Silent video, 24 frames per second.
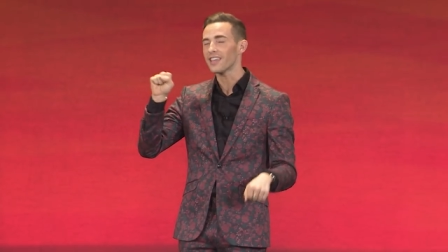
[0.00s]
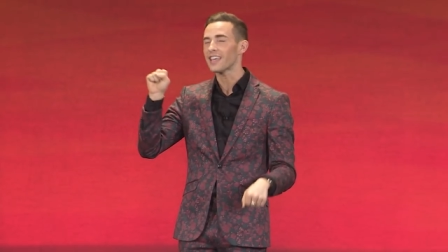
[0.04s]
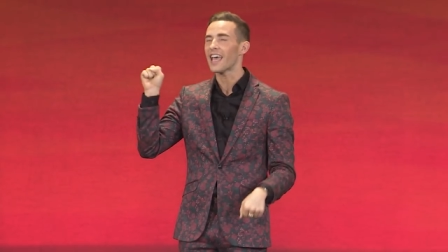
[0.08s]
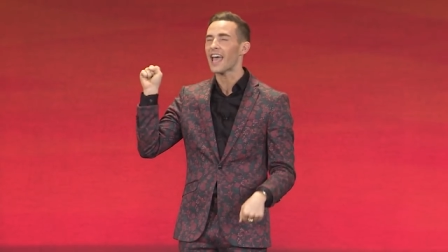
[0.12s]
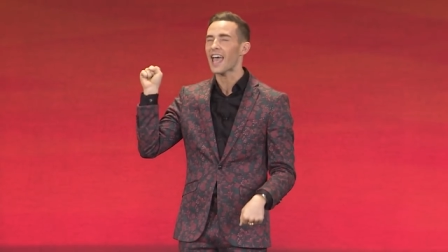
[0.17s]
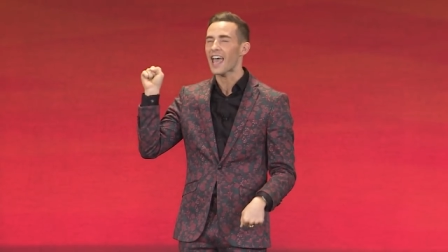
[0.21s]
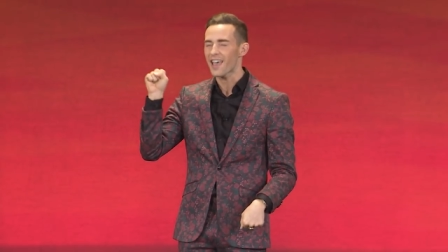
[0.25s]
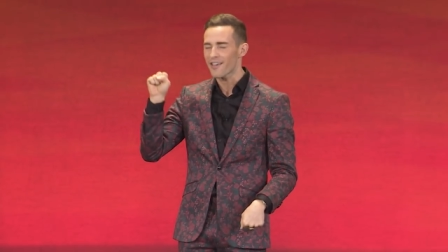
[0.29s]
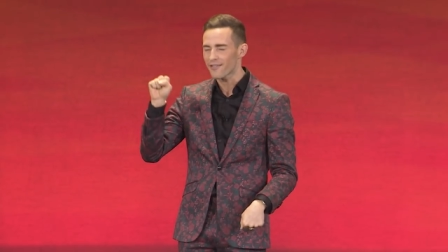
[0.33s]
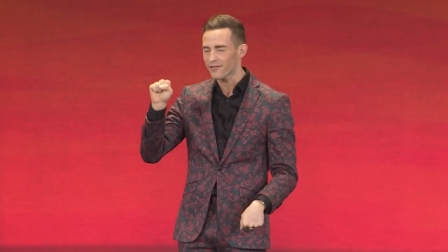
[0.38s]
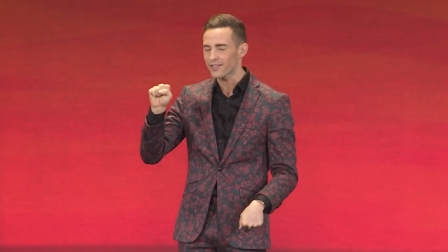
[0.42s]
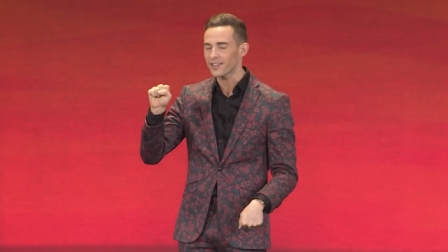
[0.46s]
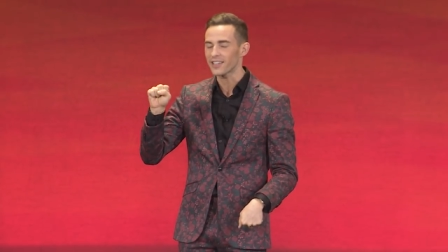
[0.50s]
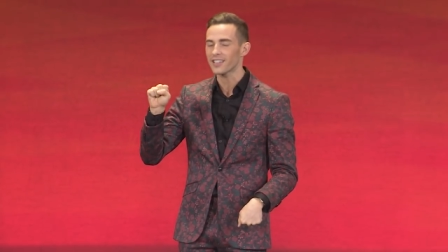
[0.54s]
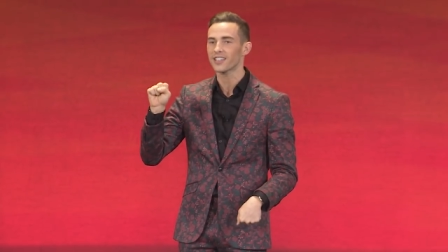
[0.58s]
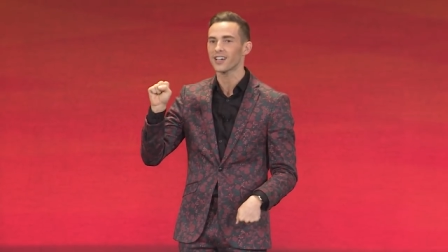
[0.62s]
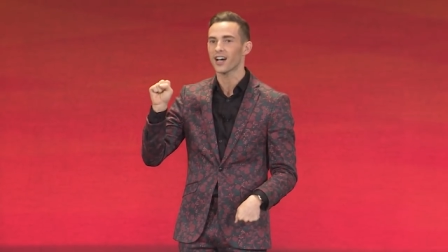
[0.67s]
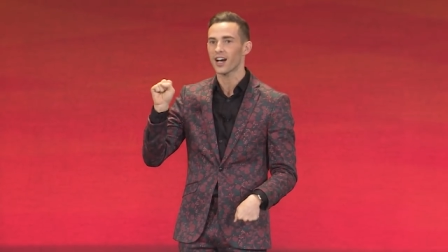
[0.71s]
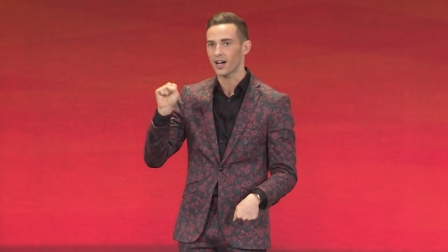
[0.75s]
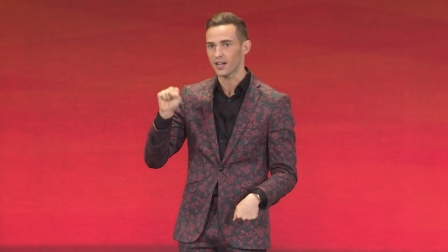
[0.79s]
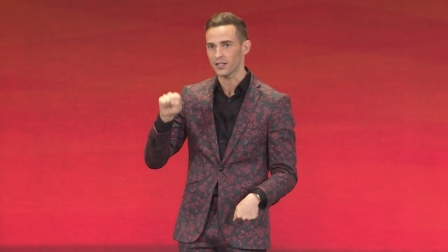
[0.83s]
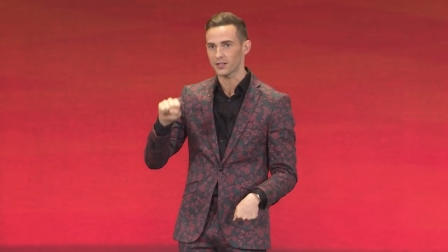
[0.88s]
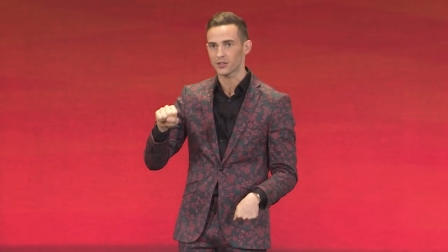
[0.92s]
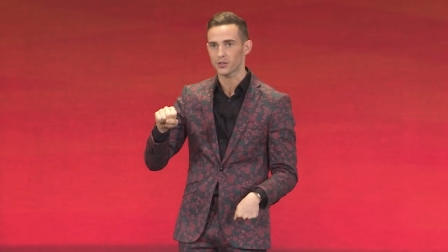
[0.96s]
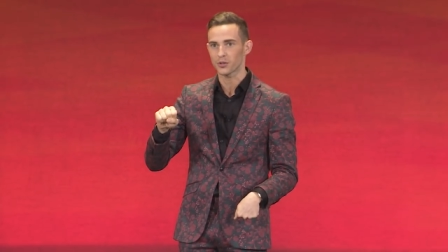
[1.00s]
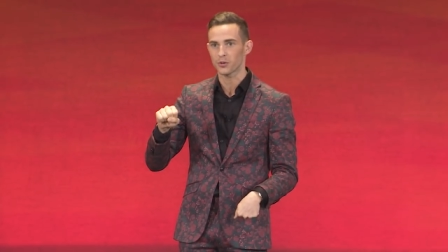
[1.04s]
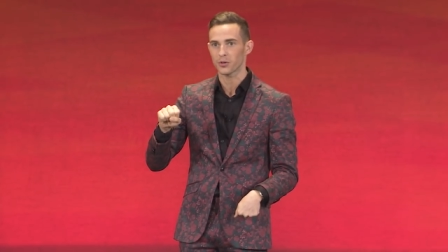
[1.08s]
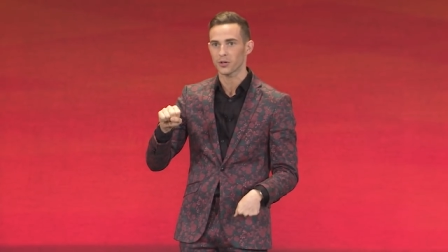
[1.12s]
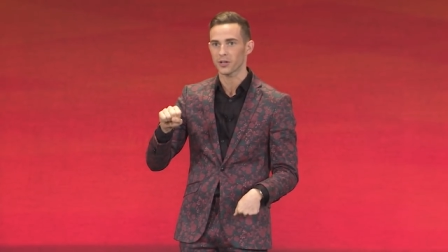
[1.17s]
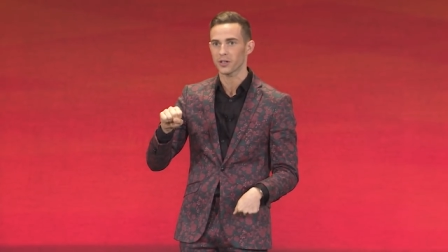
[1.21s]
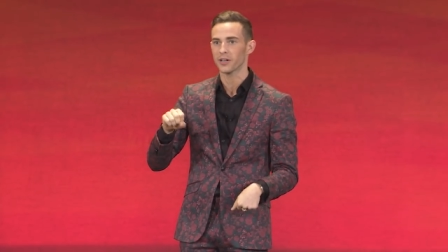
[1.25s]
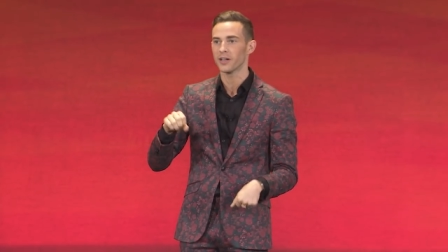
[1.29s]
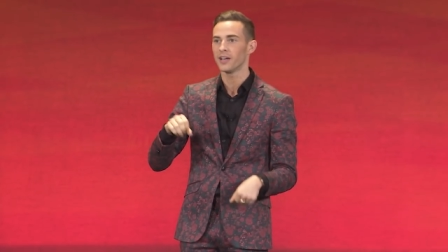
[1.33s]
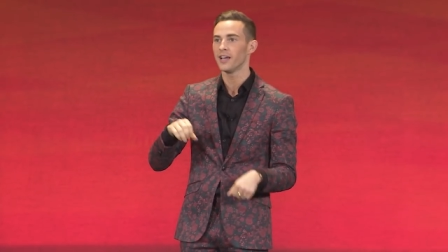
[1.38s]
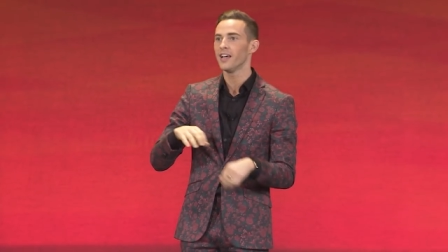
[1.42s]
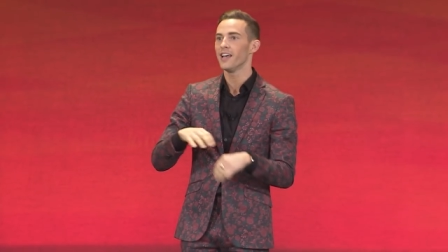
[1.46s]
heavy
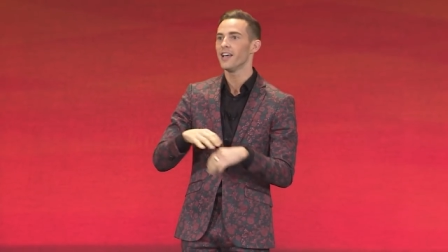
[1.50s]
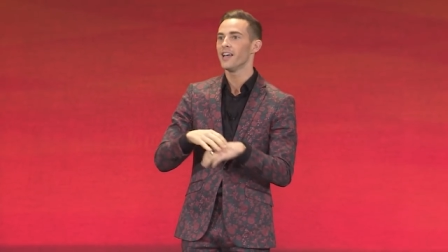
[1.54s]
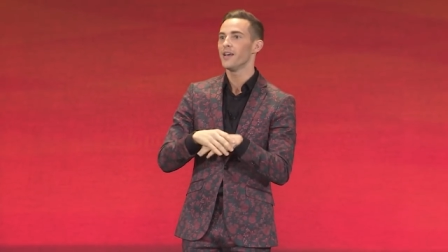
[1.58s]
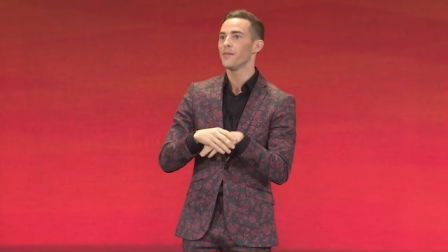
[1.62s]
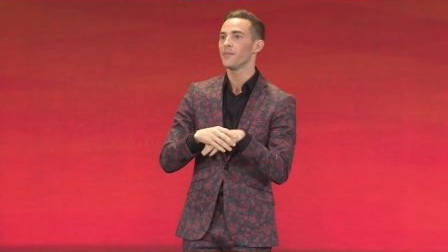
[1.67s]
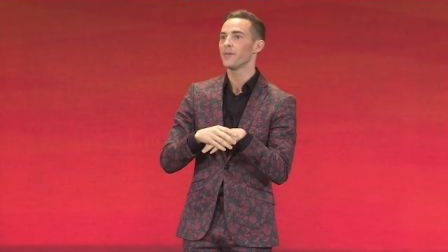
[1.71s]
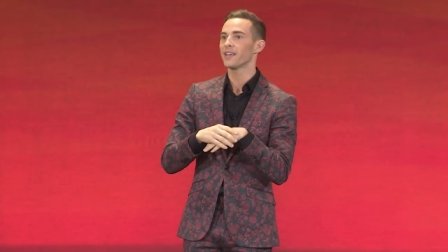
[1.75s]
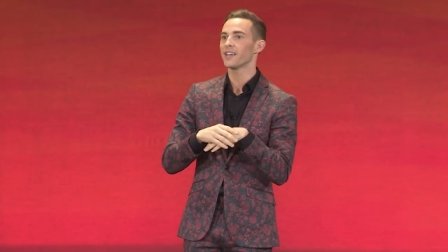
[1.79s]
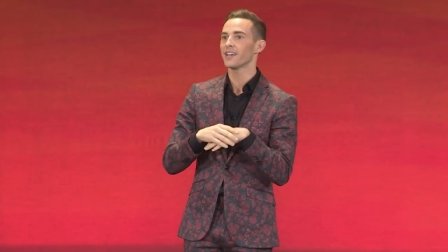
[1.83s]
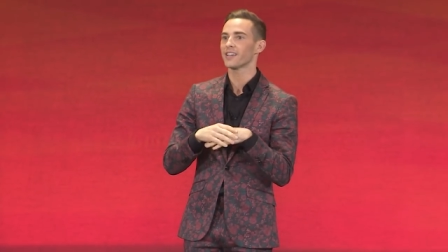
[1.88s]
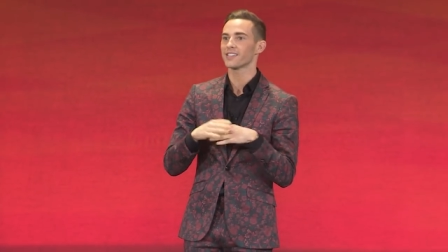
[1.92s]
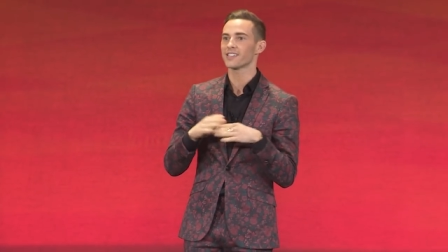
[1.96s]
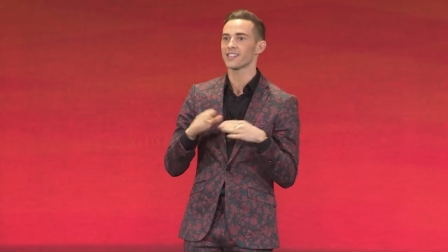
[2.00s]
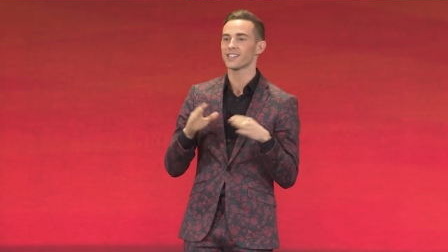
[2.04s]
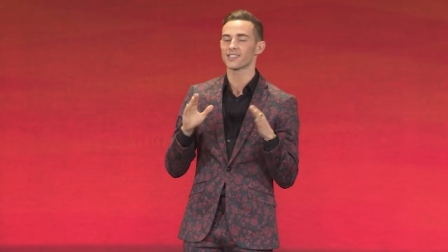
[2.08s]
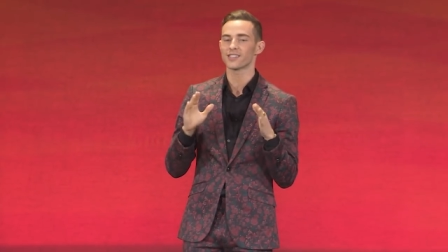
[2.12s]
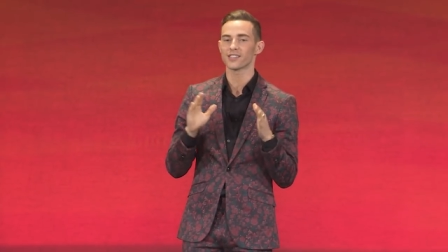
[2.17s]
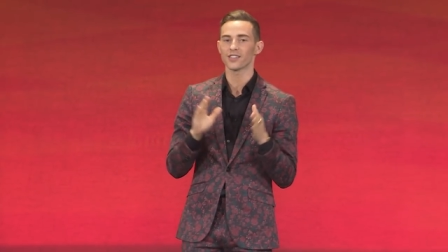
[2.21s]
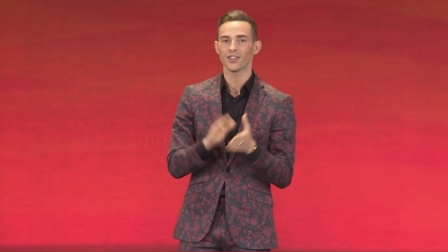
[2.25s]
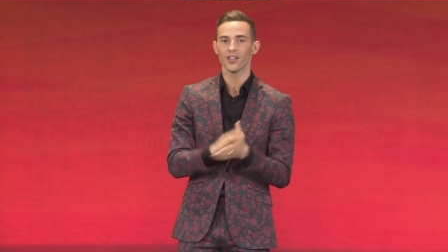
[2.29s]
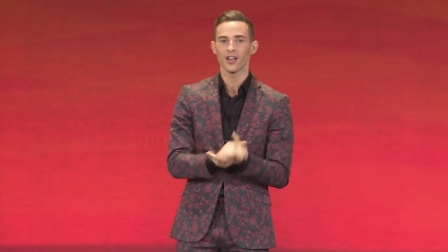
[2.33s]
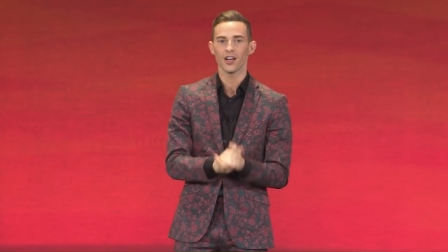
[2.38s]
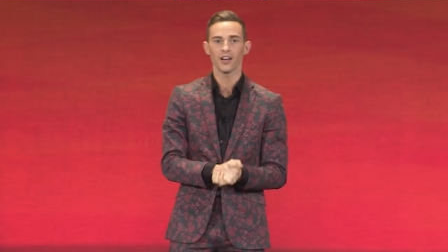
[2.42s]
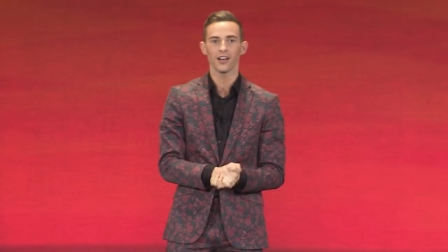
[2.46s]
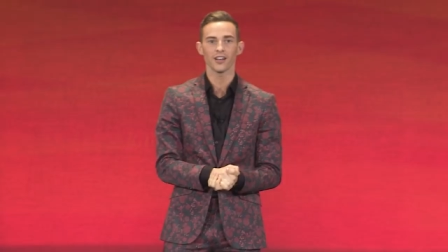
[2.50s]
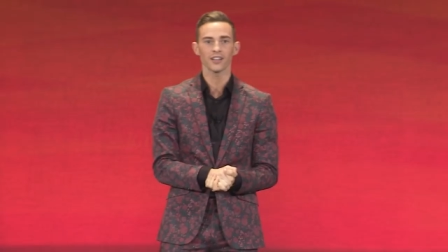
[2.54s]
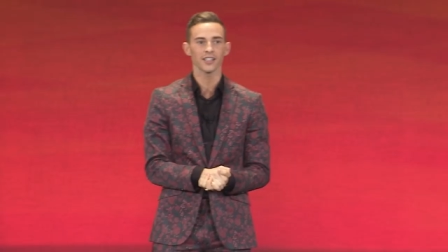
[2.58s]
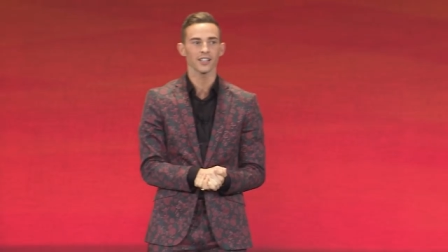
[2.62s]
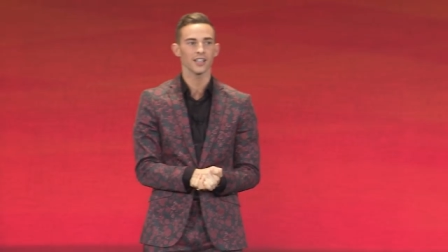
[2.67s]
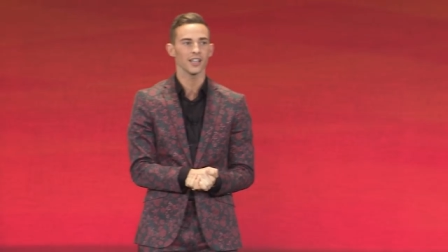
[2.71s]
contour because as long,